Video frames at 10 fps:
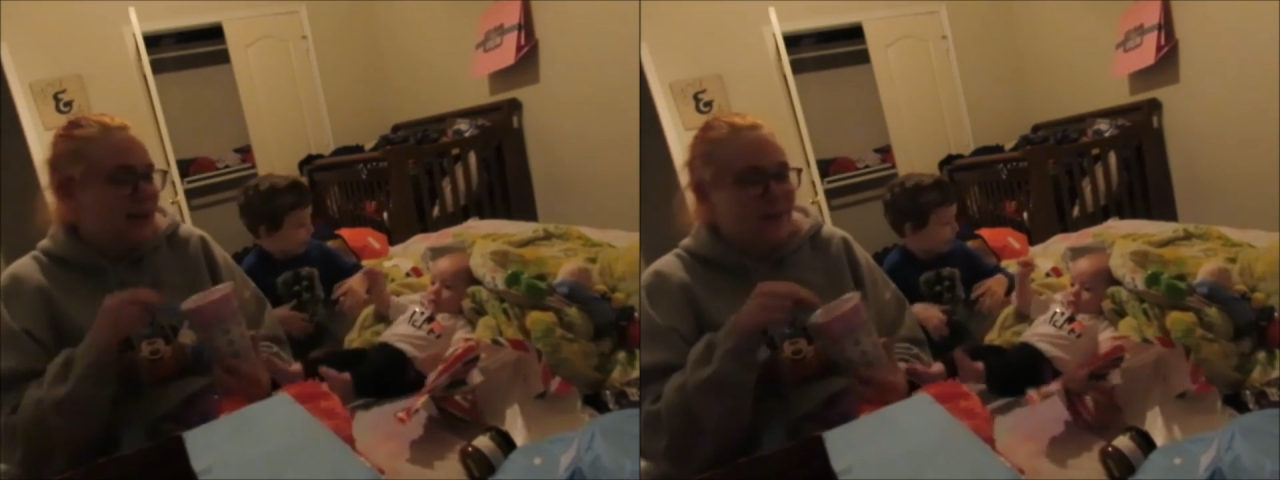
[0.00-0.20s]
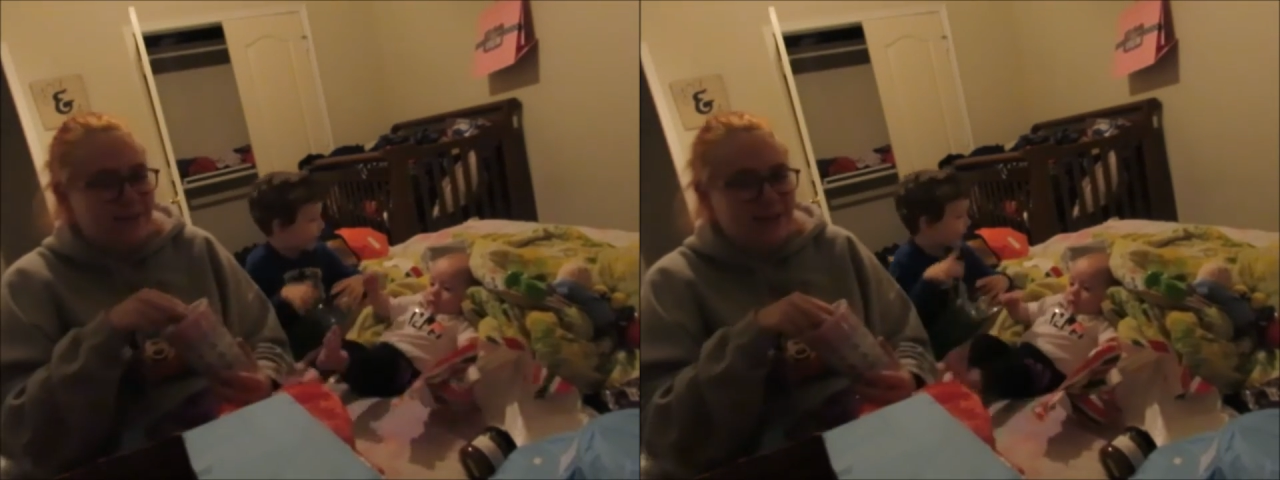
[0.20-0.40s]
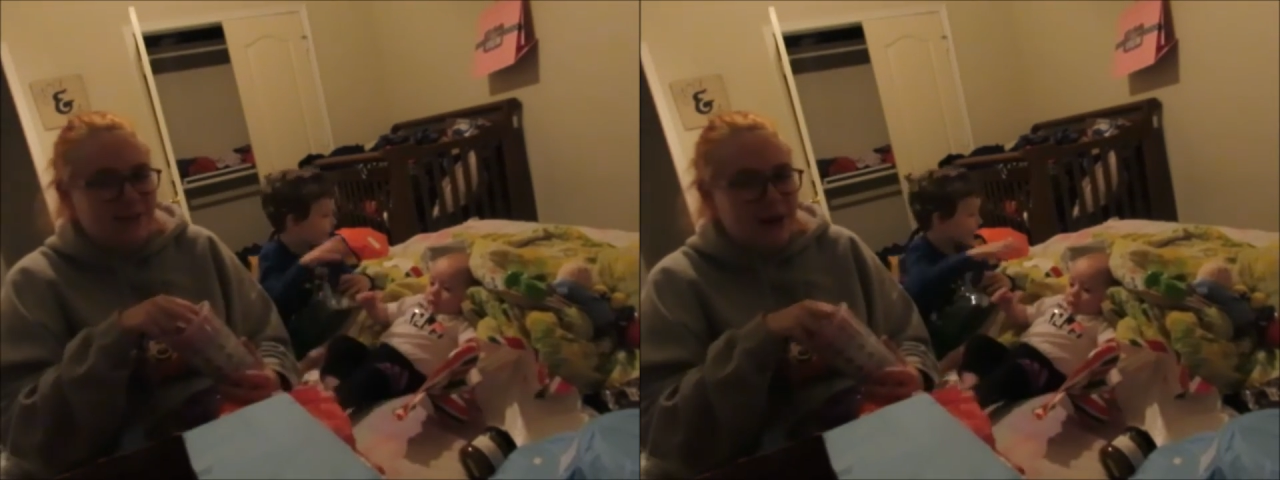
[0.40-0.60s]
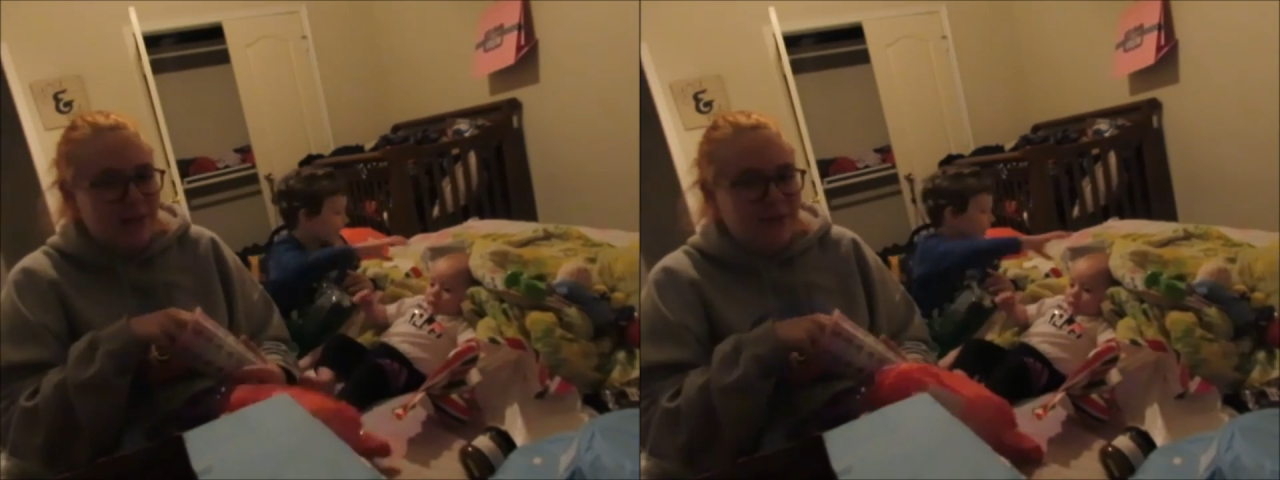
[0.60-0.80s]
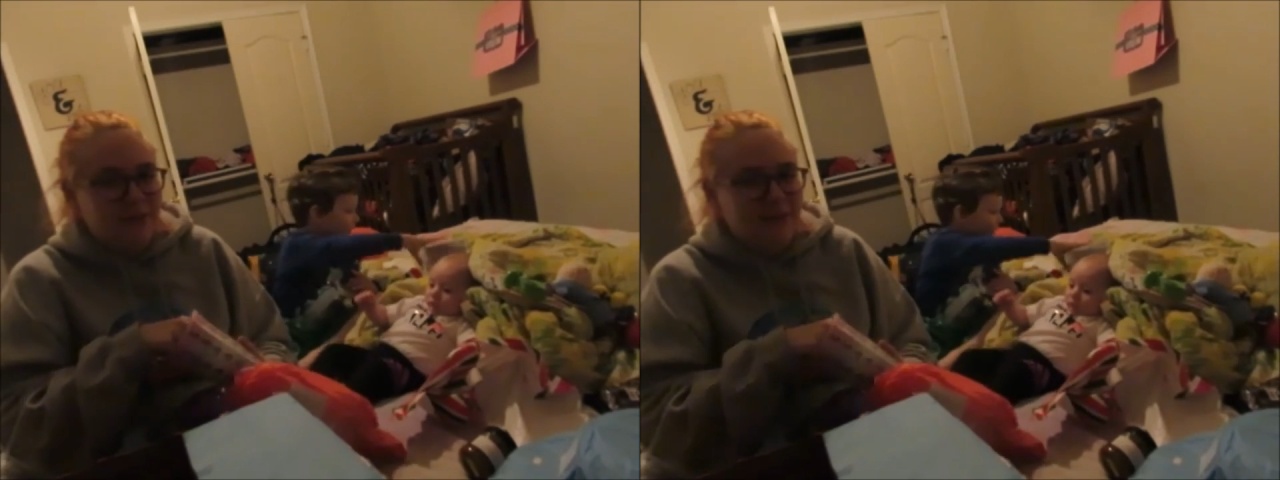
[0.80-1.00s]
going to the
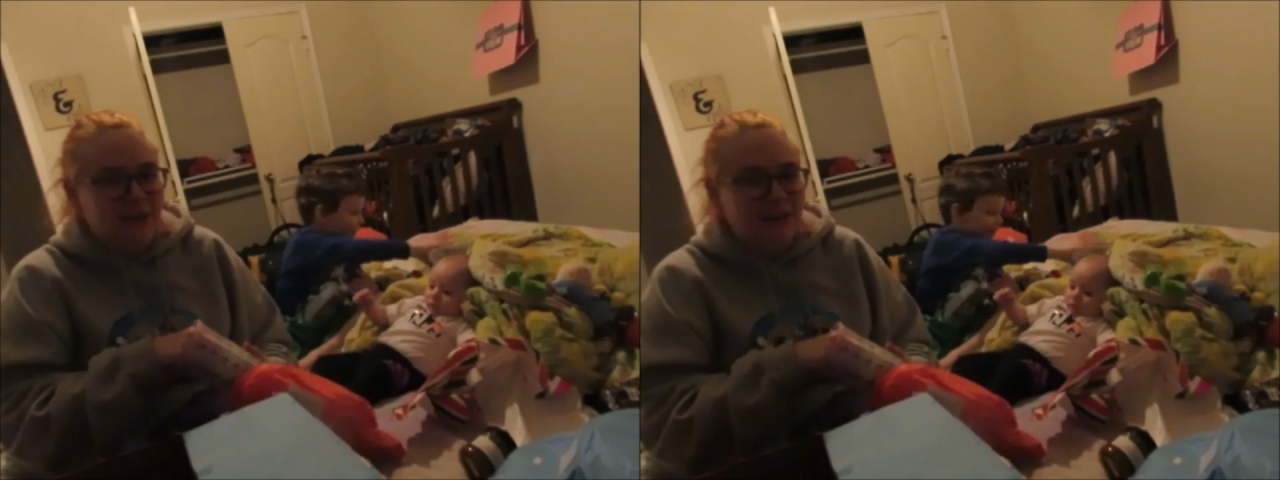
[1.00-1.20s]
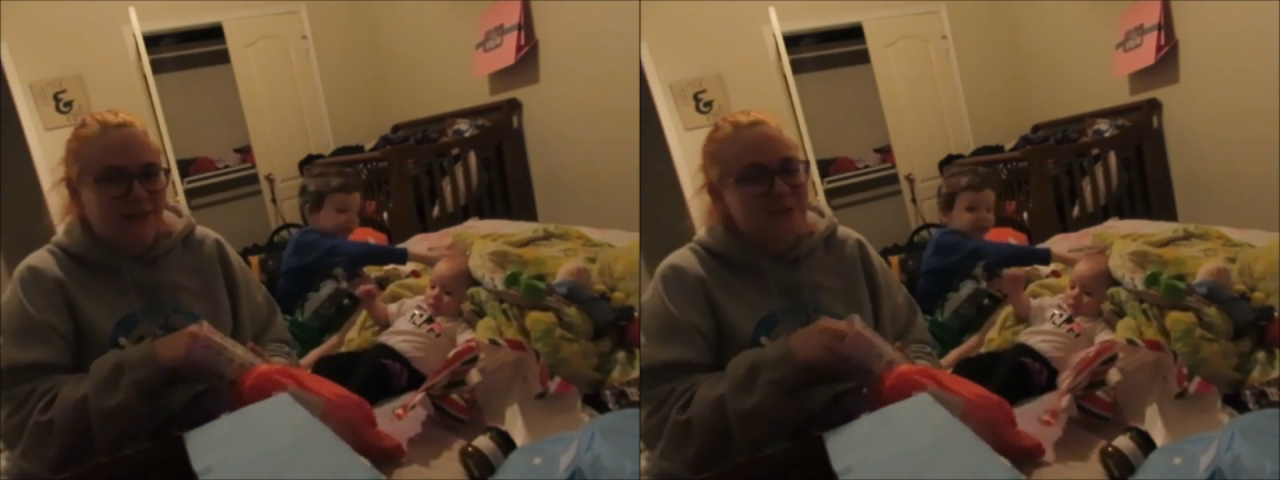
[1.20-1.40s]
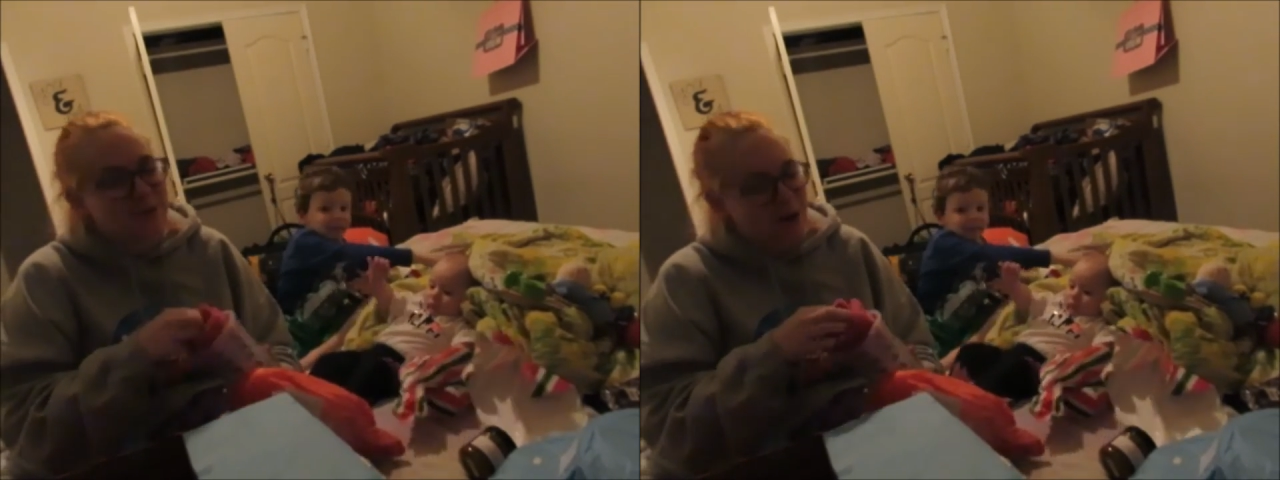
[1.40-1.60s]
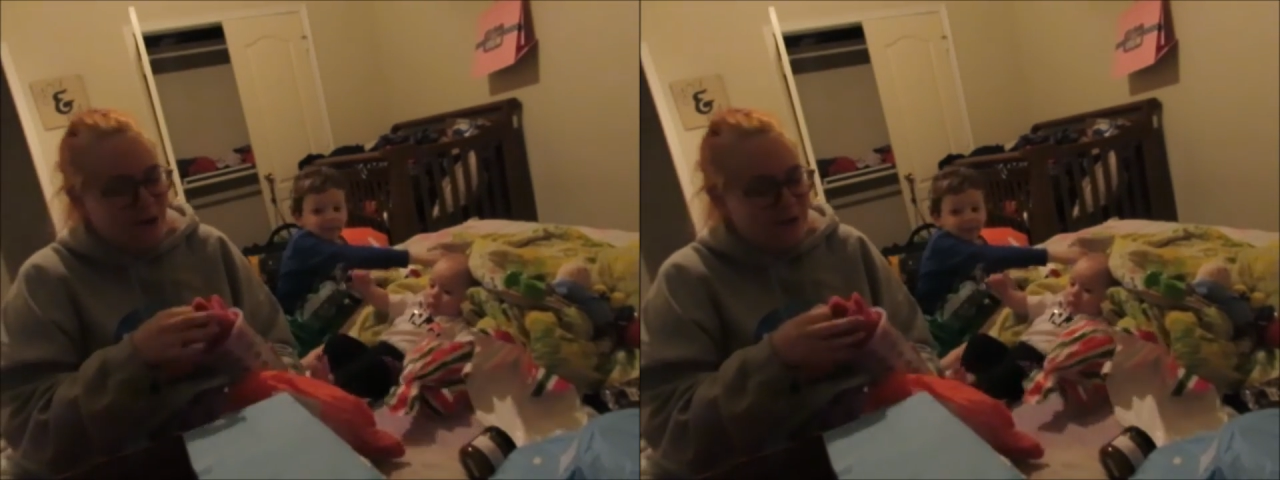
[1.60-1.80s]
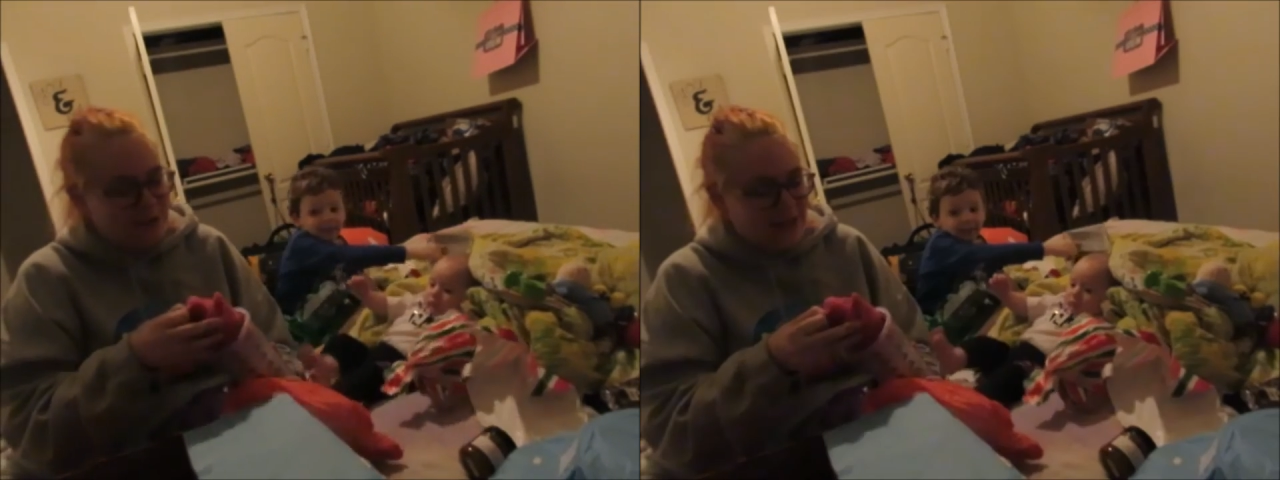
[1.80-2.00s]
bathroom. And I'll
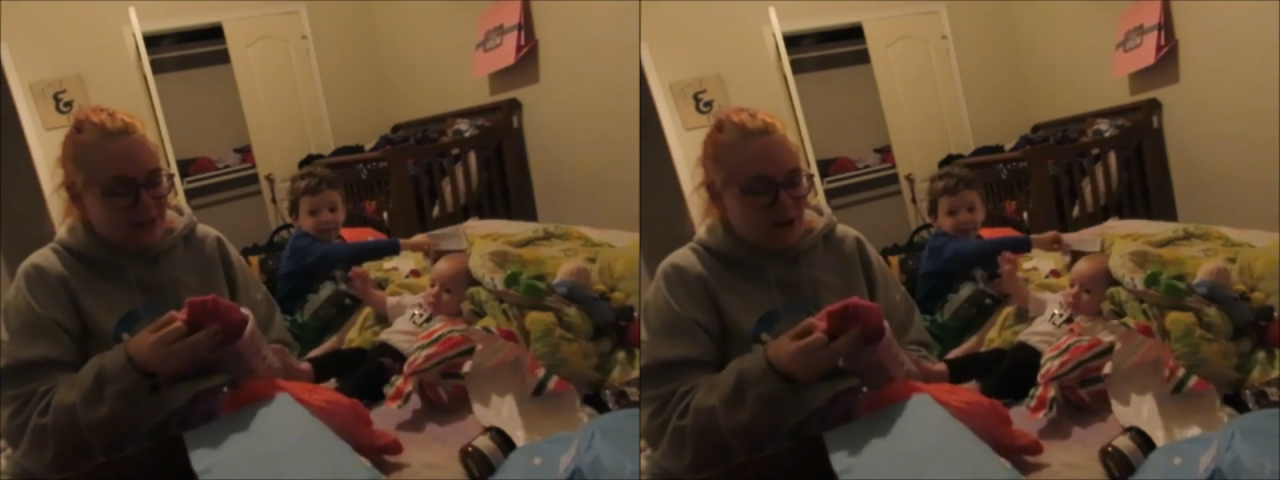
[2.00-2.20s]
always ask,